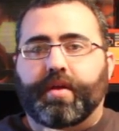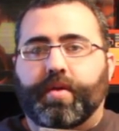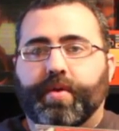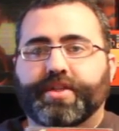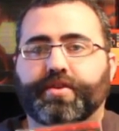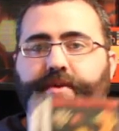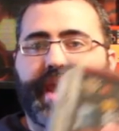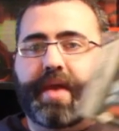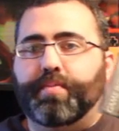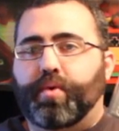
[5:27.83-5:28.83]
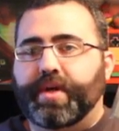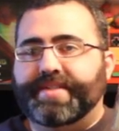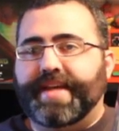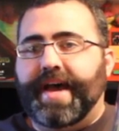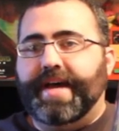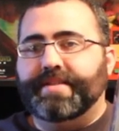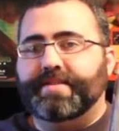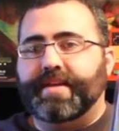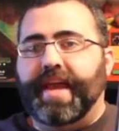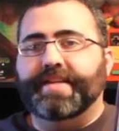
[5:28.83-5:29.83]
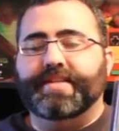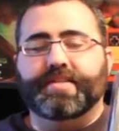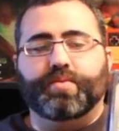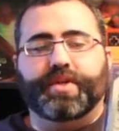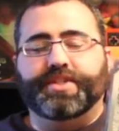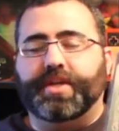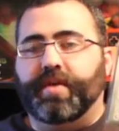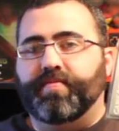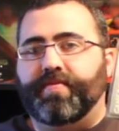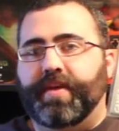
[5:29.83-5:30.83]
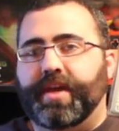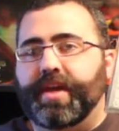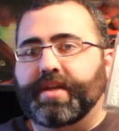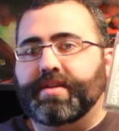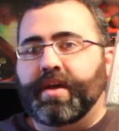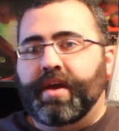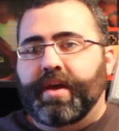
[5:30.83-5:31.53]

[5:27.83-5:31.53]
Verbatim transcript: original Game Boy size cases, which can fit